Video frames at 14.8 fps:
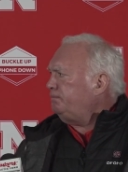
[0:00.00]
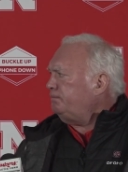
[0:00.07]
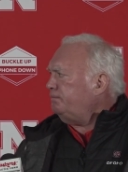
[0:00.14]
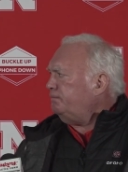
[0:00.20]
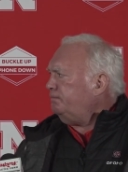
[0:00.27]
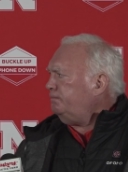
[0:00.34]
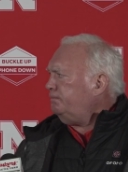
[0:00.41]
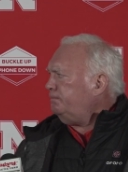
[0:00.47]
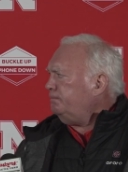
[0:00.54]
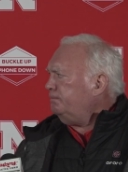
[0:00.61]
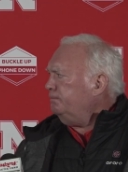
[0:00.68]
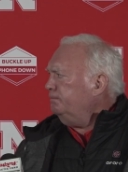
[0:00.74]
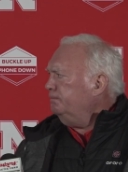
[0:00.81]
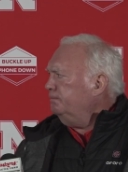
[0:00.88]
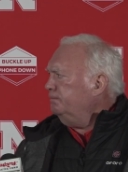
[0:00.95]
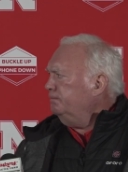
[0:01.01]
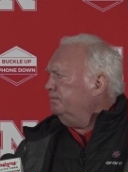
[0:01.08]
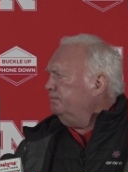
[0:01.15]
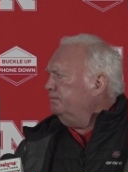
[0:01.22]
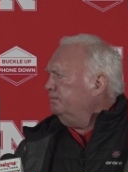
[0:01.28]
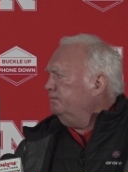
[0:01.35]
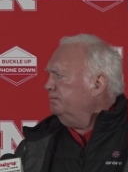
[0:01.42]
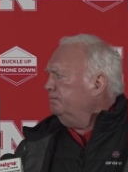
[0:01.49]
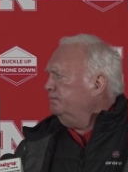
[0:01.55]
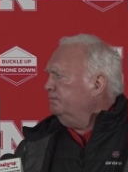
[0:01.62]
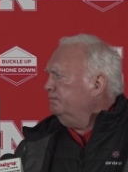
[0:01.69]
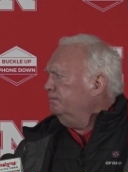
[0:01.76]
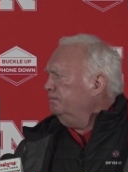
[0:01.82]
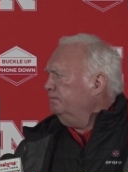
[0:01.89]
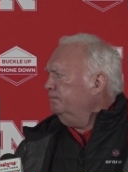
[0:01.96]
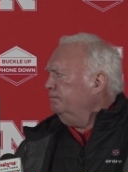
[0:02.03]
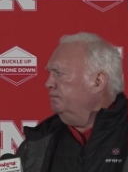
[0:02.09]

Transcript: How is Torres coming along.